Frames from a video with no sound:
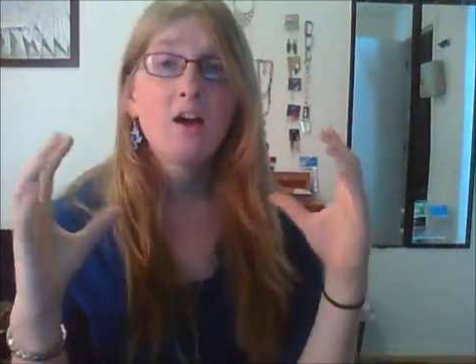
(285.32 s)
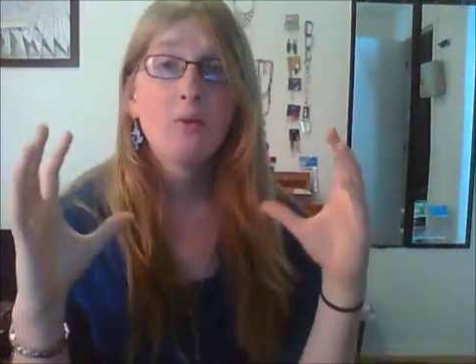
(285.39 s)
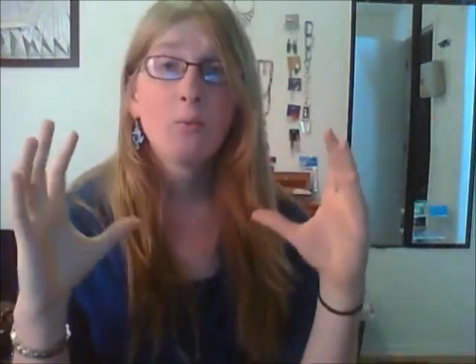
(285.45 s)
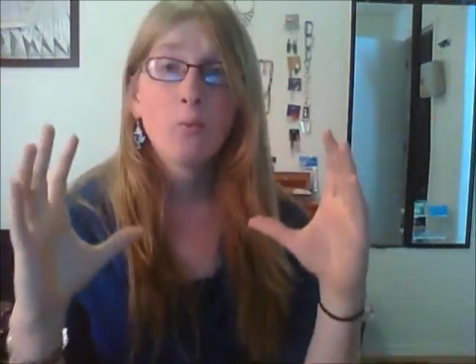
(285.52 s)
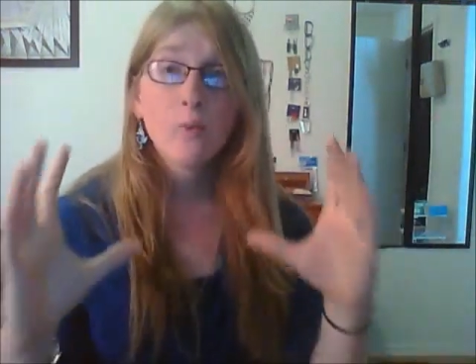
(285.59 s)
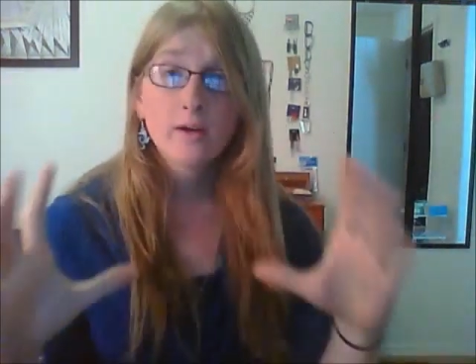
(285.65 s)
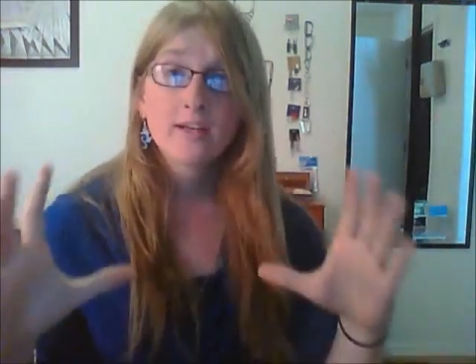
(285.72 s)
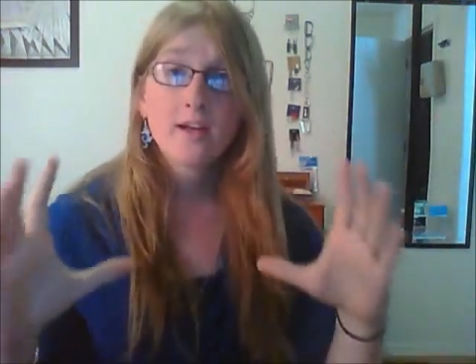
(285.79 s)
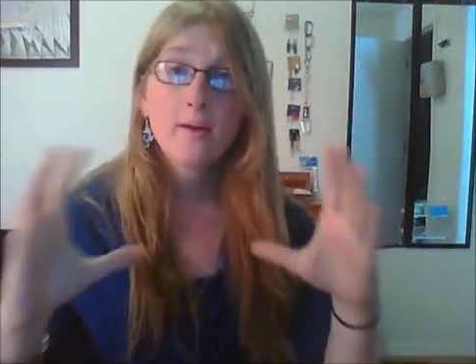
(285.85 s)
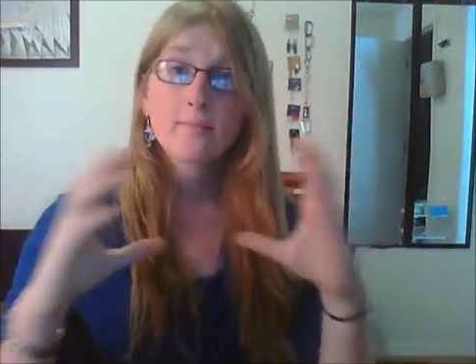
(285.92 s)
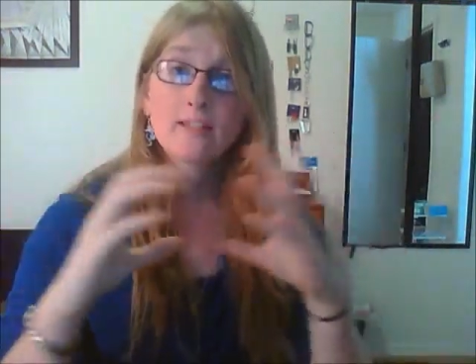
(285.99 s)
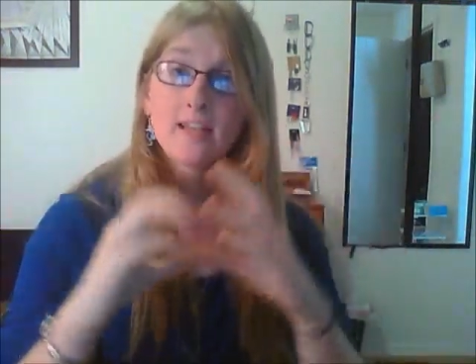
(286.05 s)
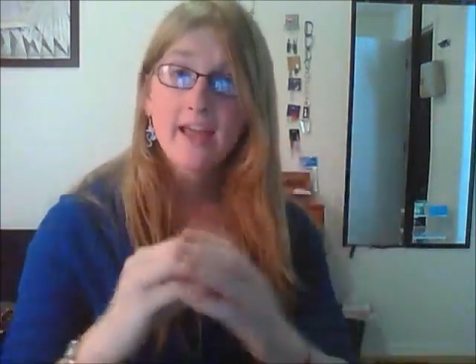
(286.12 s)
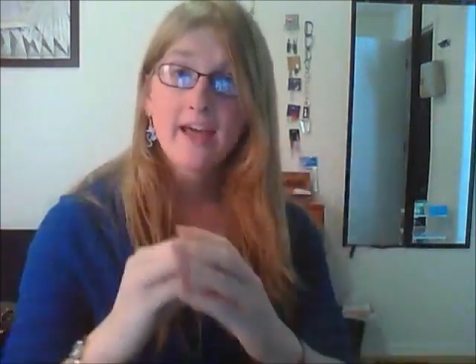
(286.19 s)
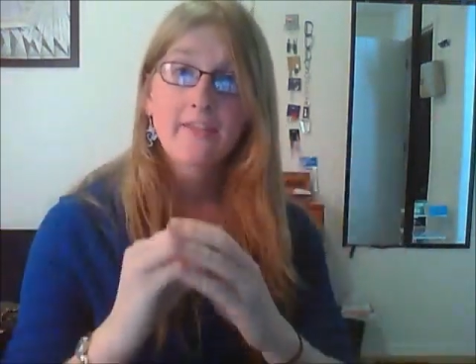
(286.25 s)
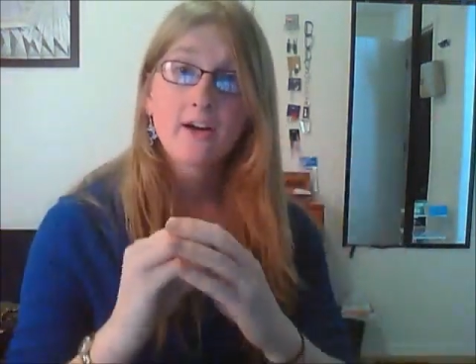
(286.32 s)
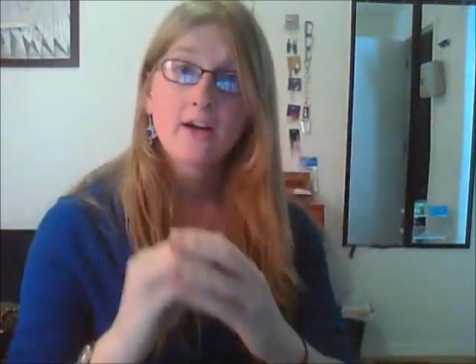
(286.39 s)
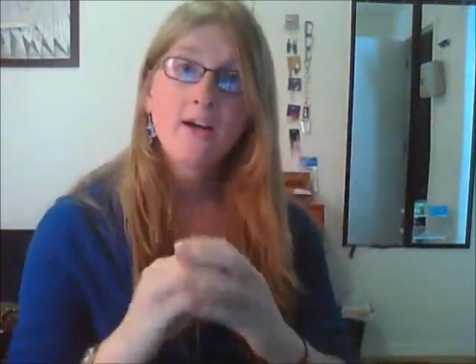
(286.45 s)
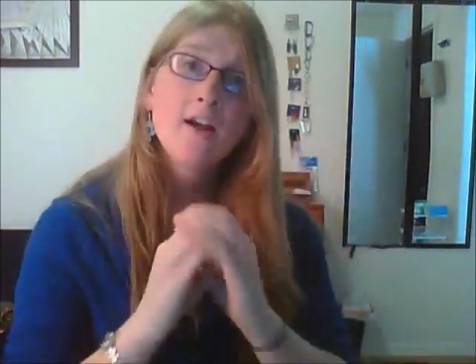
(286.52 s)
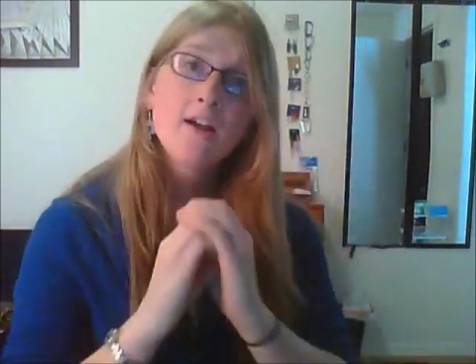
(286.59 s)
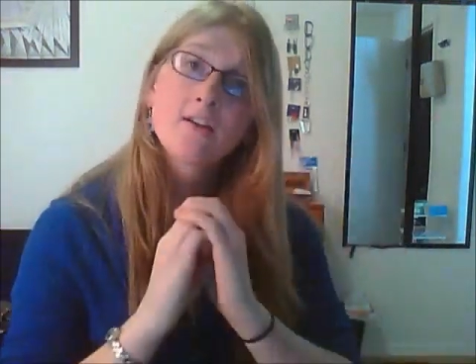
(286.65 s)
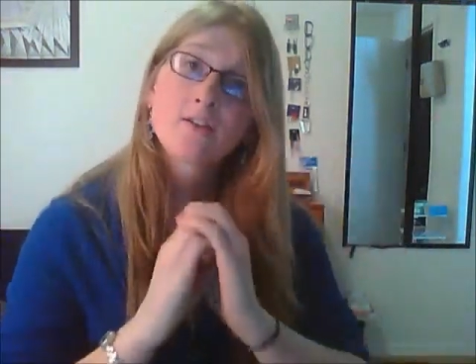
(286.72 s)
would come
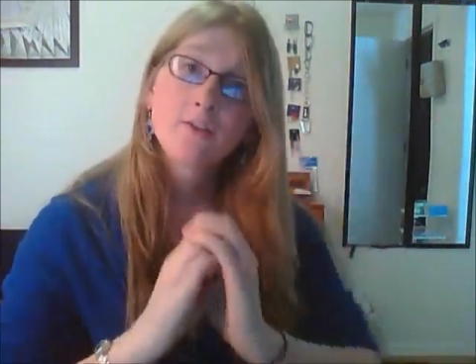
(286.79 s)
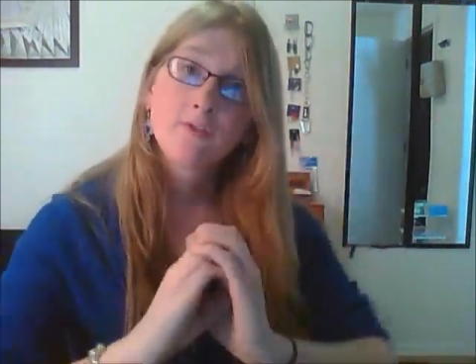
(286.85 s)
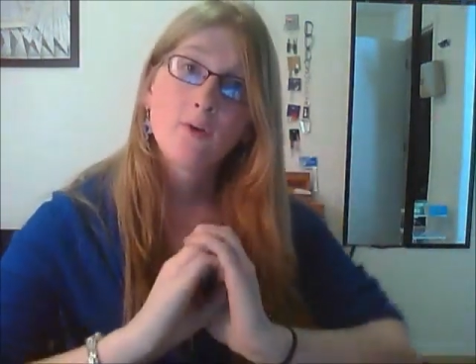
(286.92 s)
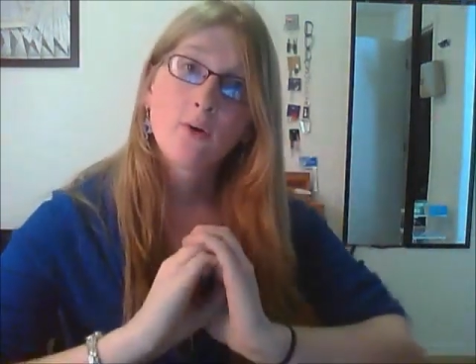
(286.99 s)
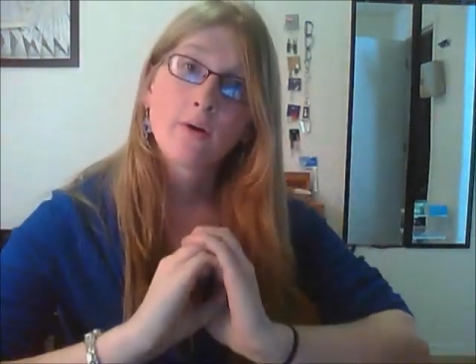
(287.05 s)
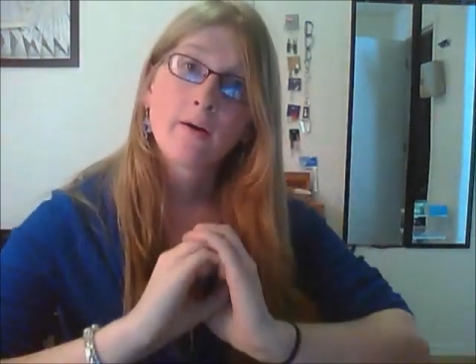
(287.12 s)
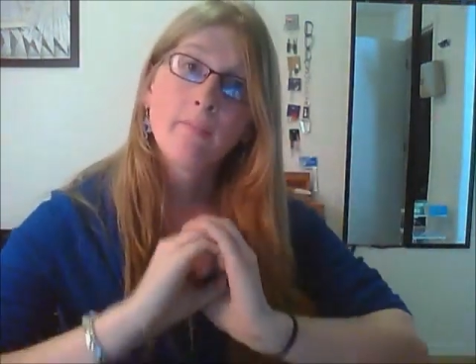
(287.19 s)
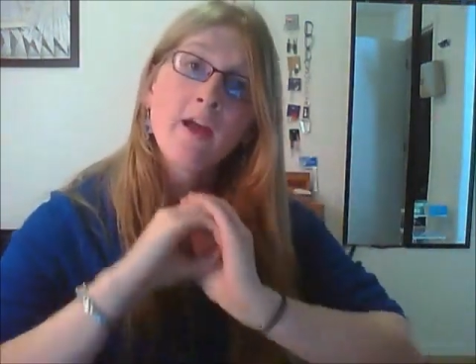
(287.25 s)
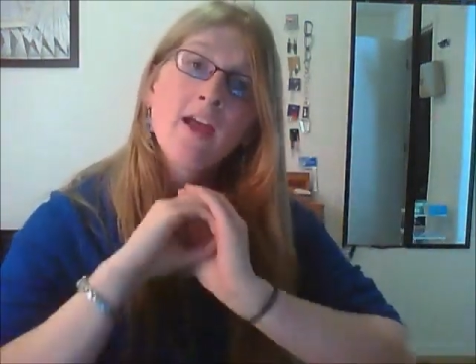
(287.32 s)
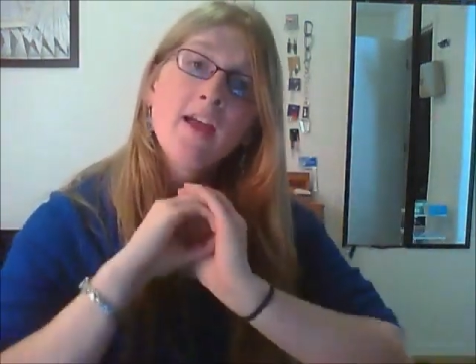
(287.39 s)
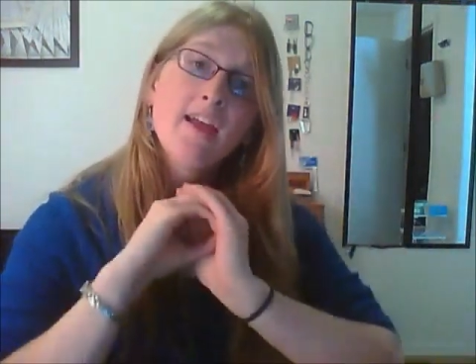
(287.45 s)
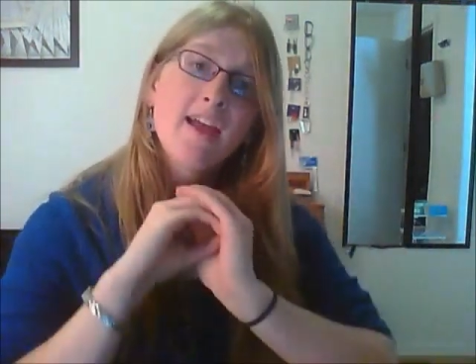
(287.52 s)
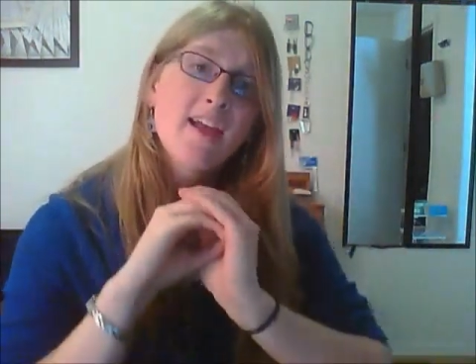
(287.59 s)
together to form